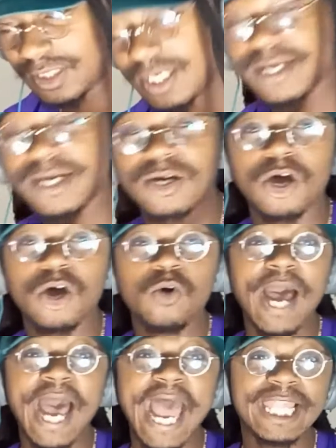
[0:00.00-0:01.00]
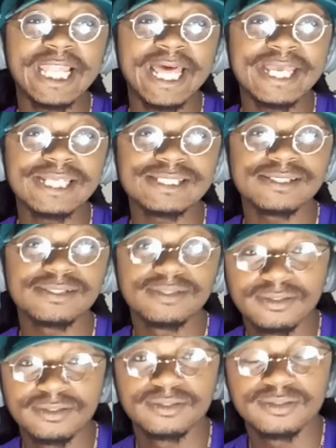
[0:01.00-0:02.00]
Cut out whole highlights.
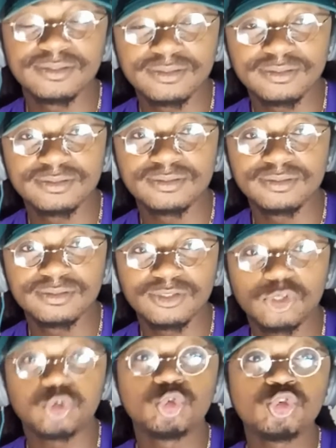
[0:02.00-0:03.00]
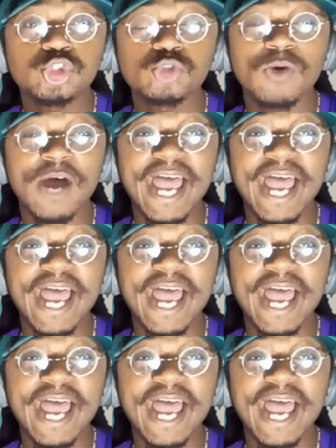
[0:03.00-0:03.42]
Crucial